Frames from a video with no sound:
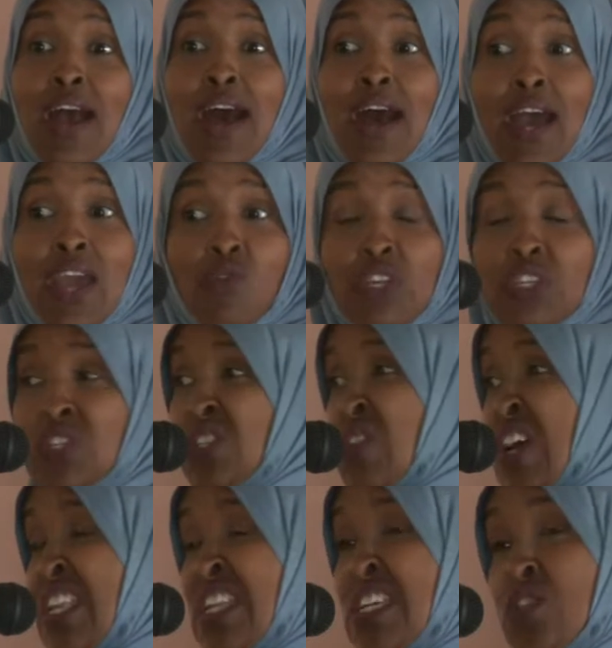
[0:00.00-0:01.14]
I registered
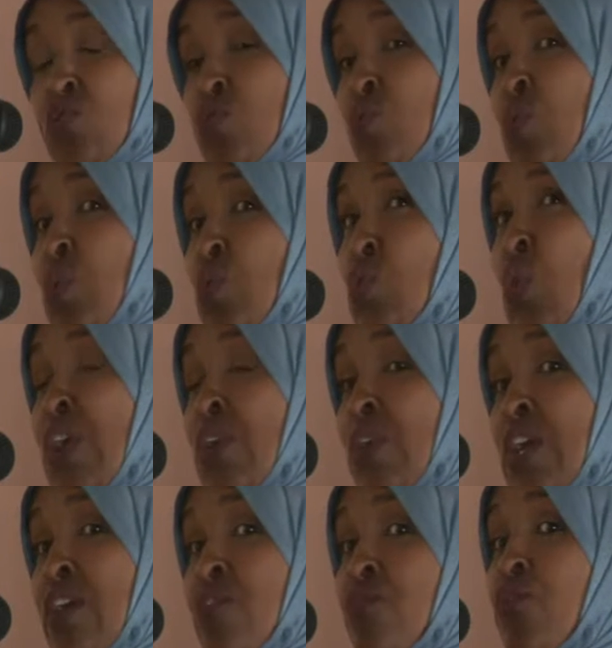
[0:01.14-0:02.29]
at least
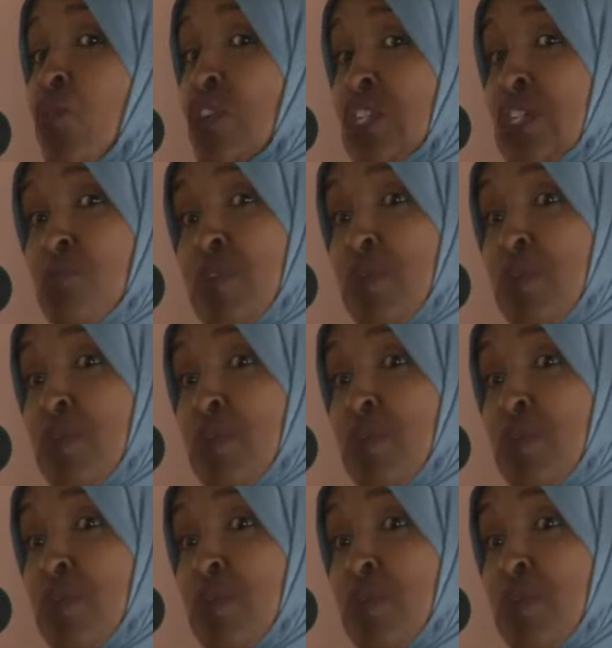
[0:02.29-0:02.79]
214